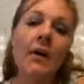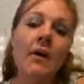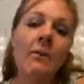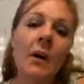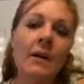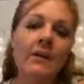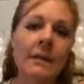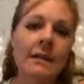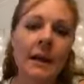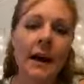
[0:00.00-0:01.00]
A part of
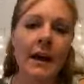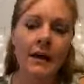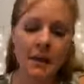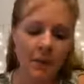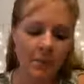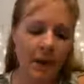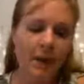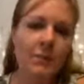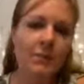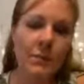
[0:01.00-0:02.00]
me died.
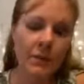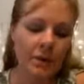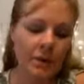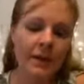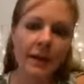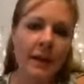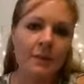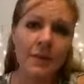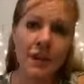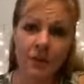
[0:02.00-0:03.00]
I was born with the
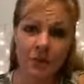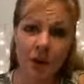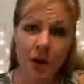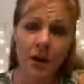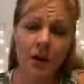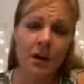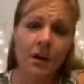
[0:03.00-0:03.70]
name Jennifer.